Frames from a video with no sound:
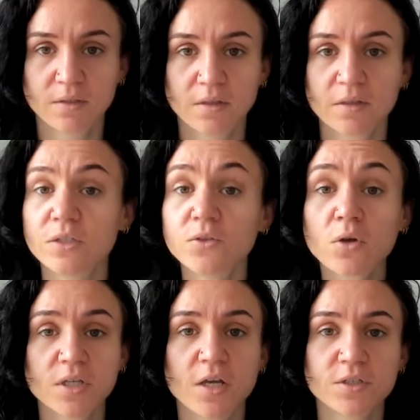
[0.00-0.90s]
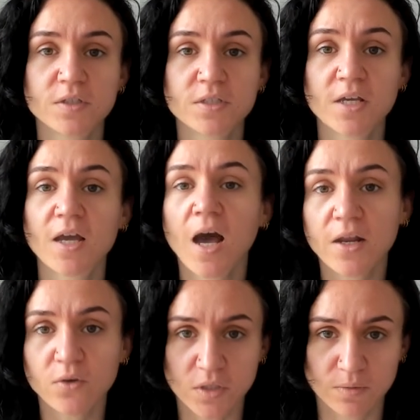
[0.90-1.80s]
the not urgent
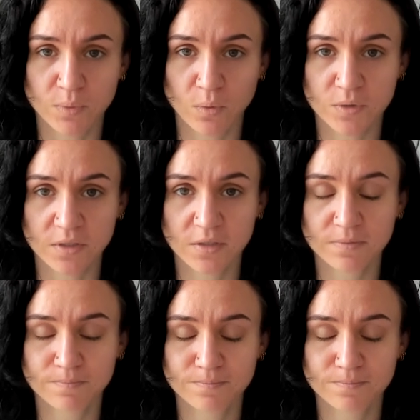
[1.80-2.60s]
and not important.